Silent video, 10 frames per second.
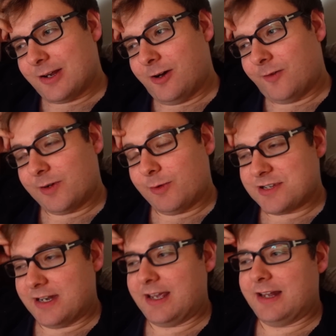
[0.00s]
can't really watch
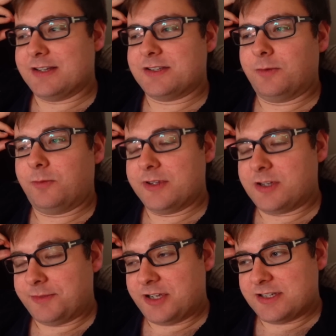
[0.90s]
that again. So, with
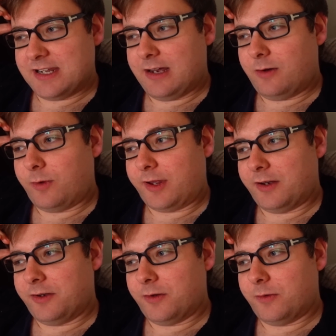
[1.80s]
TomSka's Day Out, what I
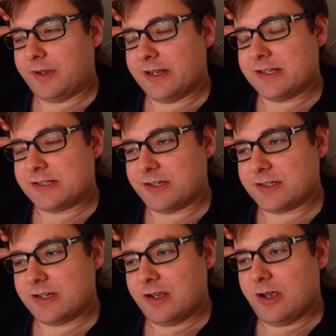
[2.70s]
can do is just...